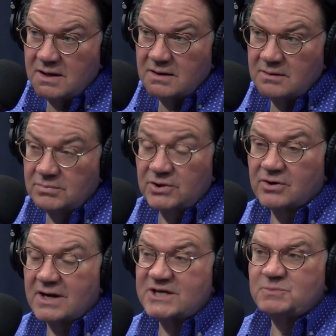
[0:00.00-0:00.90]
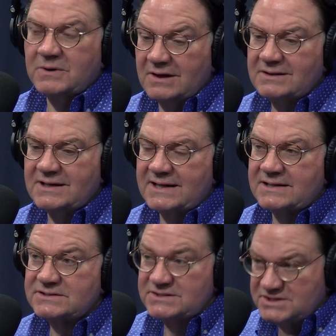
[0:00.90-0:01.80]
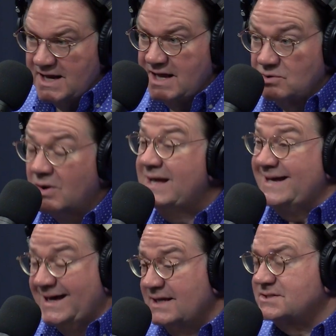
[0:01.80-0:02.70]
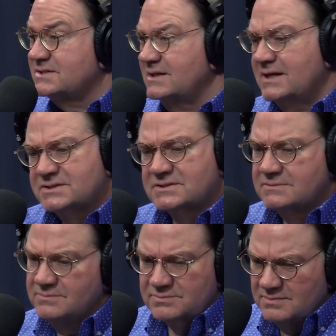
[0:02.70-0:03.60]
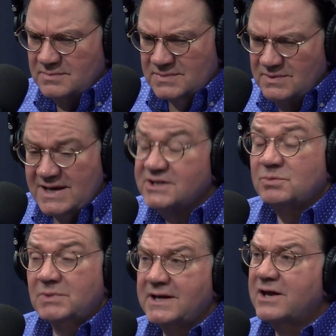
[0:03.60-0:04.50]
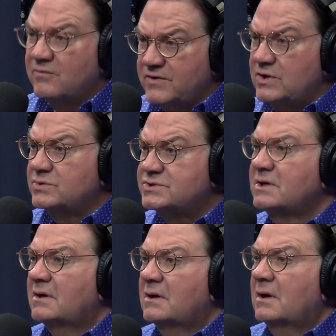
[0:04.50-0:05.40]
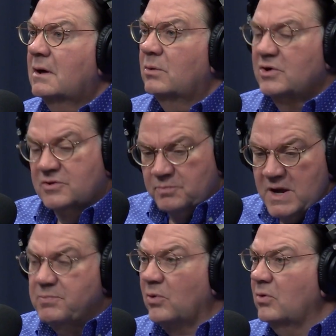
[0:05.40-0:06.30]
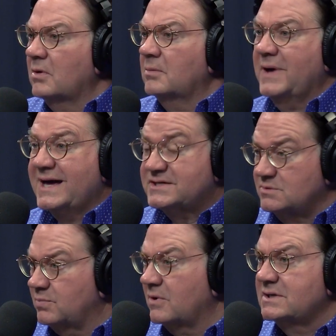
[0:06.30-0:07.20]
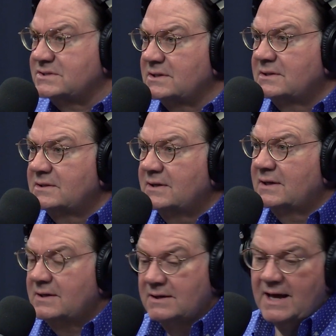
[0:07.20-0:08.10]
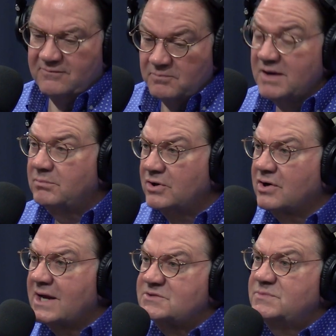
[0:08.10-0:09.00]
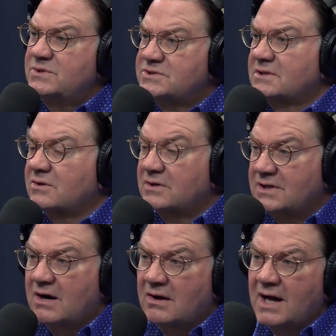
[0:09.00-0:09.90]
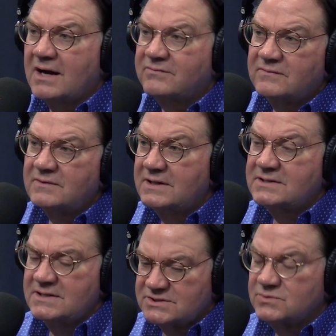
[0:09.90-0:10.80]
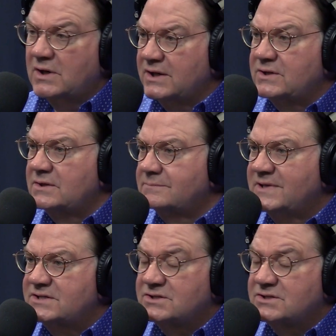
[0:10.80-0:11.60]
Bluegrass Podcast is Daniel. And it's intimate interviews with people past and present that have made bluegrass music their entire life. It's really good. He's a good